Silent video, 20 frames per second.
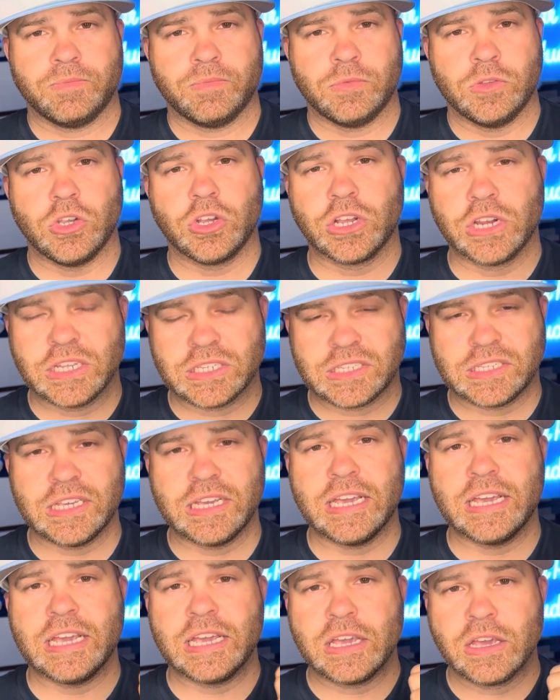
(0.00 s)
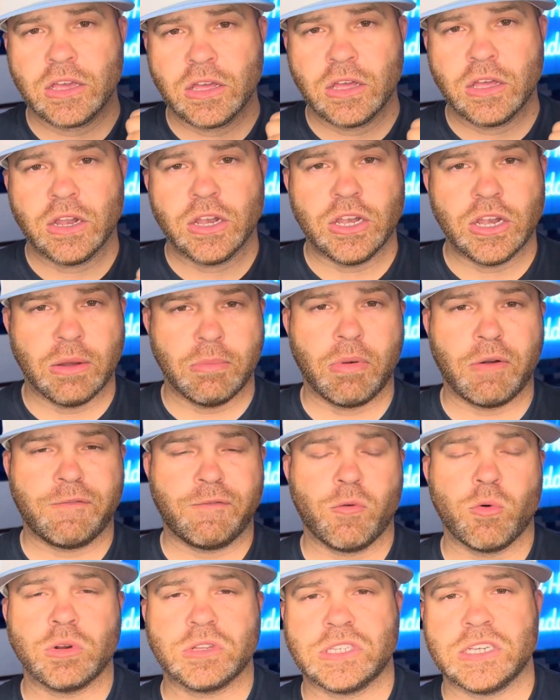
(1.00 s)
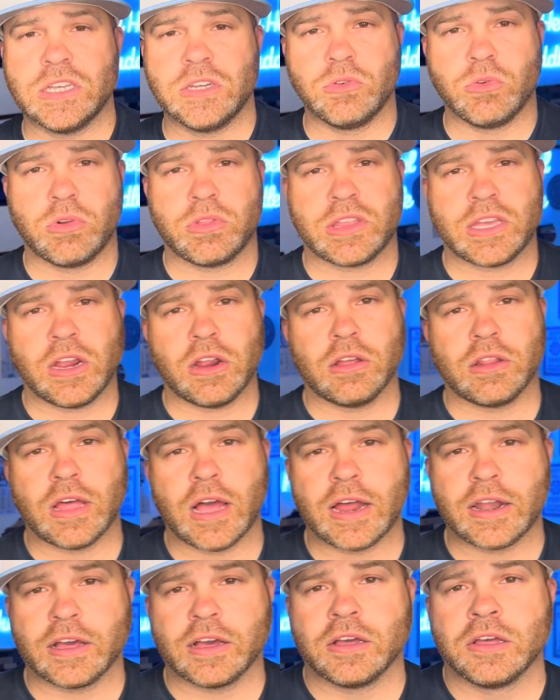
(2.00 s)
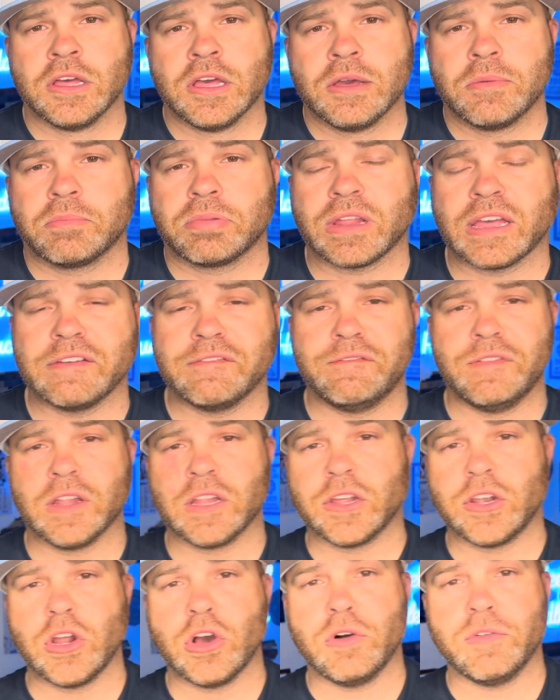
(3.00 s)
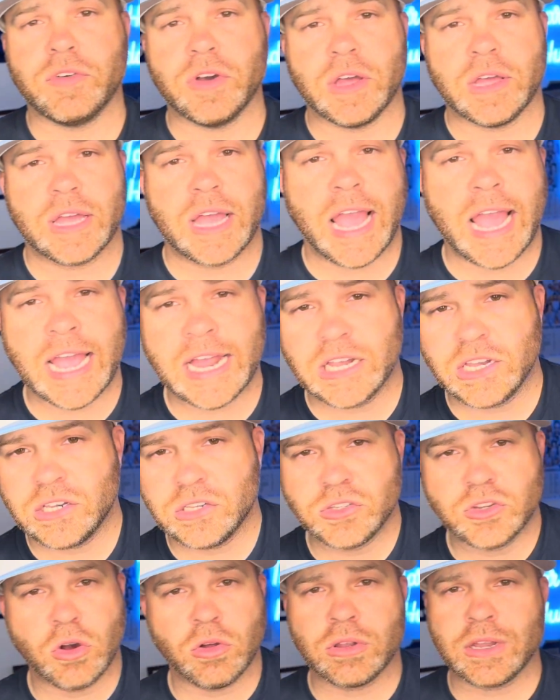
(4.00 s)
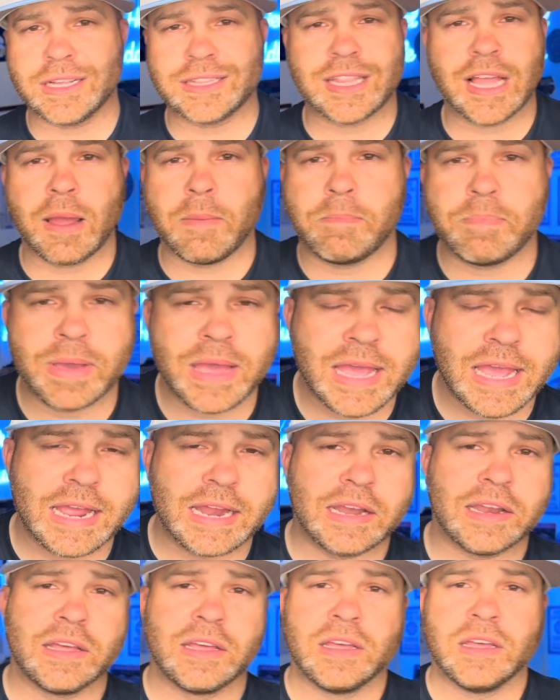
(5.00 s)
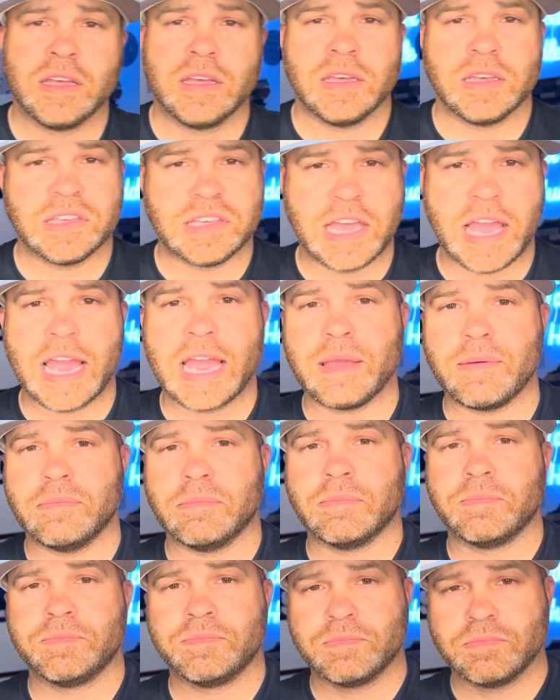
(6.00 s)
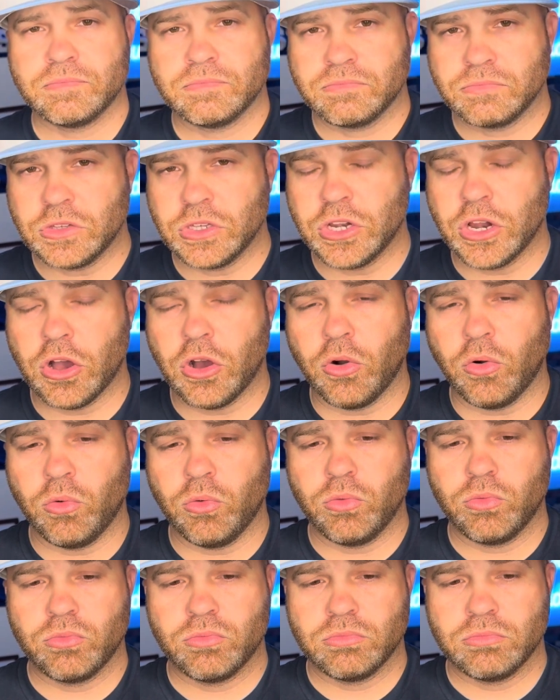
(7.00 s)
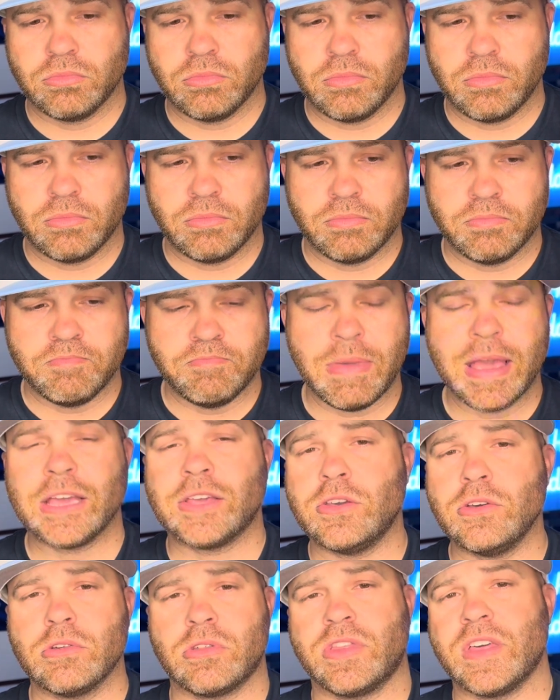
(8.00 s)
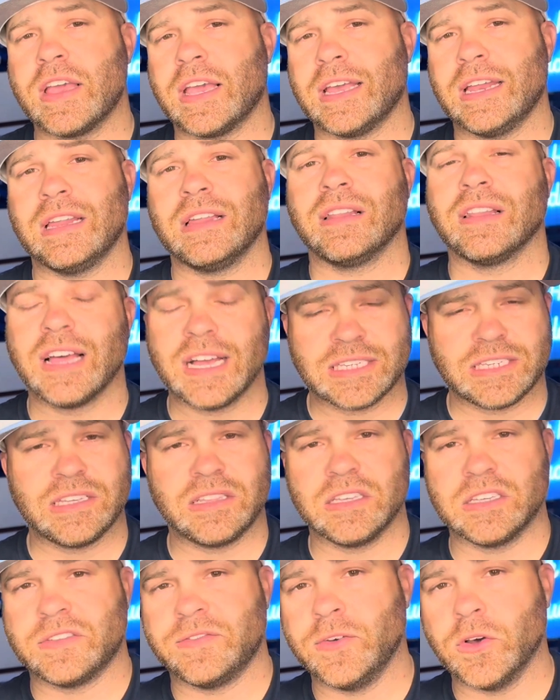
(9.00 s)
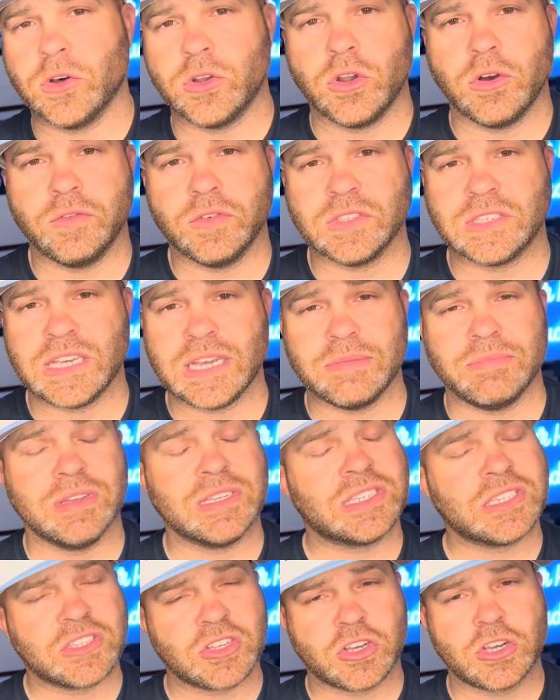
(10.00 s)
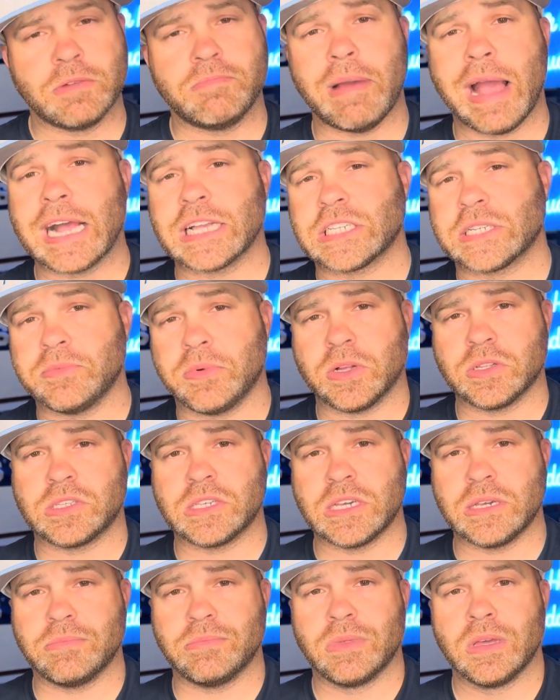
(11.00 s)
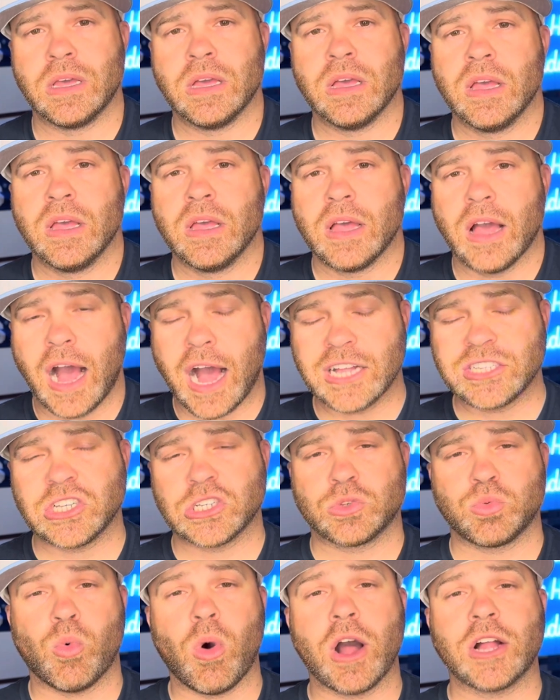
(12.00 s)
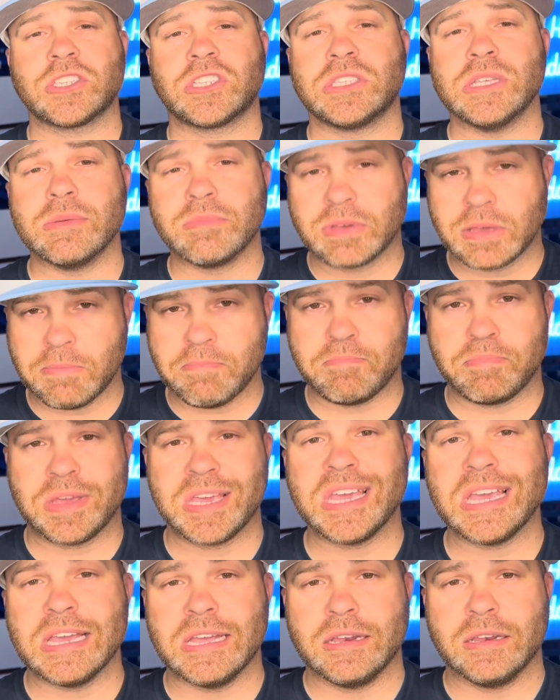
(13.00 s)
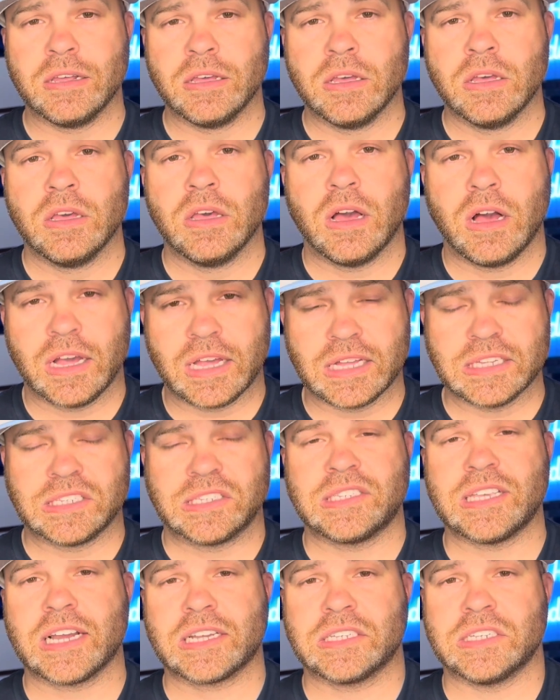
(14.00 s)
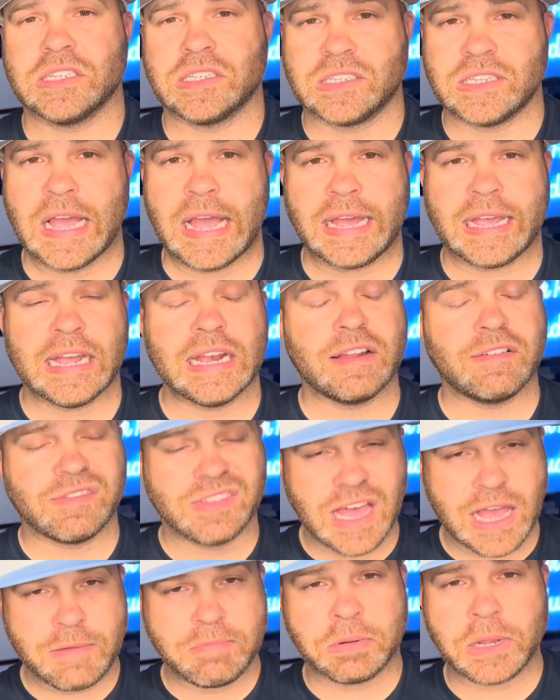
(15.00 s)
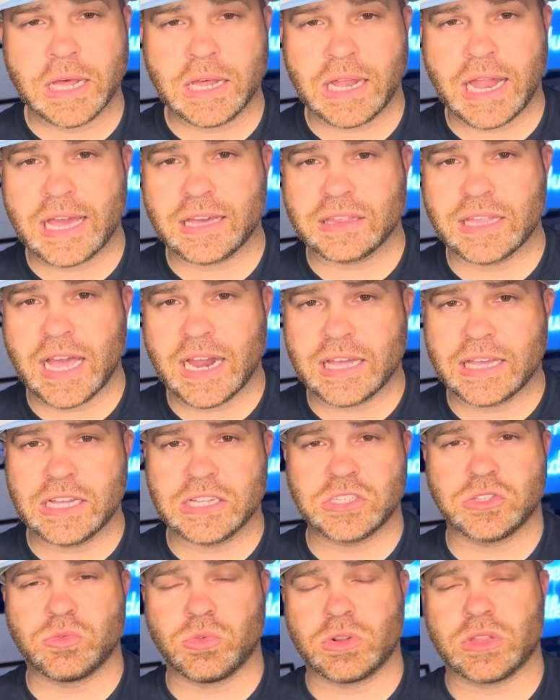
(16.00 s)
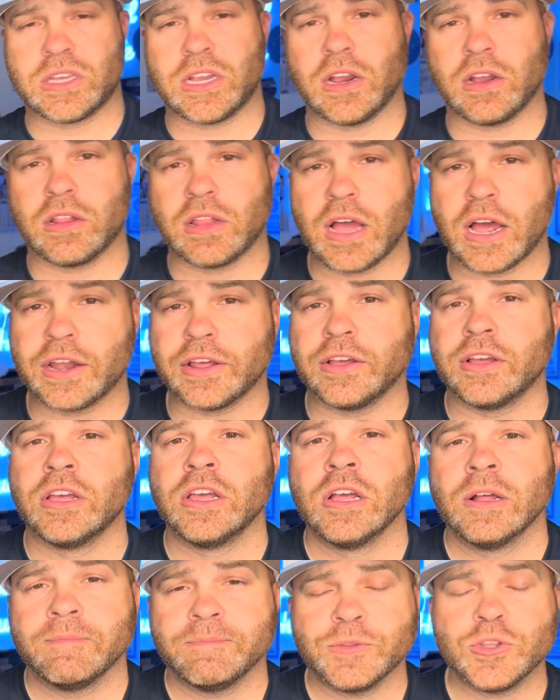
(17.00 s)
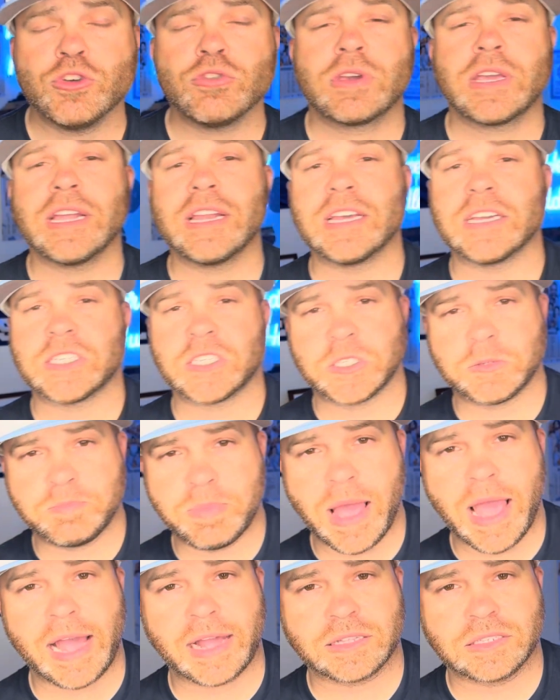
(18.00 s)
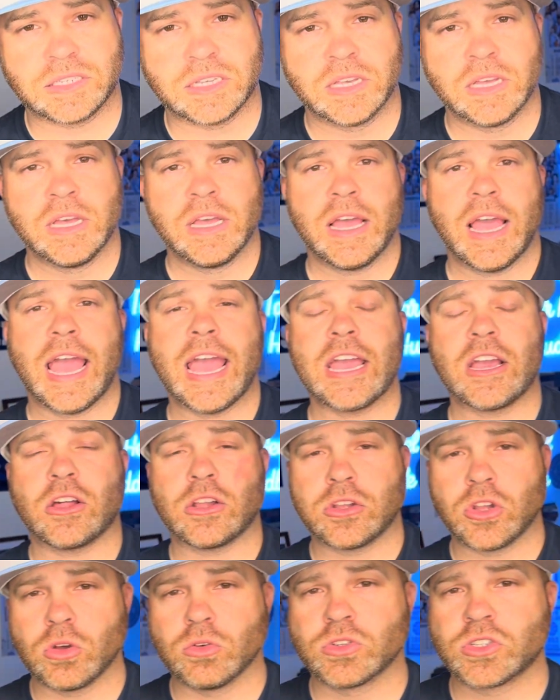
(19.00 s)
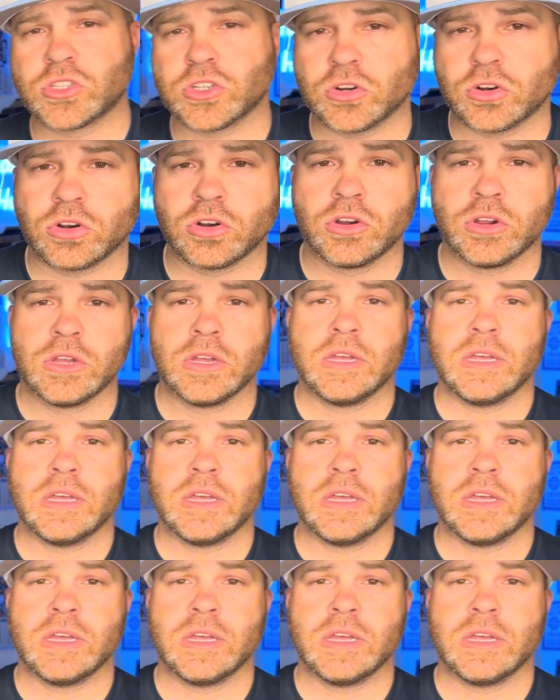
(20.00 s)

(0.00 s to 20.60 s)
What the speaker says: you're going to see number 14 North Carolina play Villanova. And don't let that Penn game, you know, make you think any less of this Villanova team. This is a good basketball team. I just watched them compete against Texas Tech. And if they play like that against North Carolina, you can expect a closer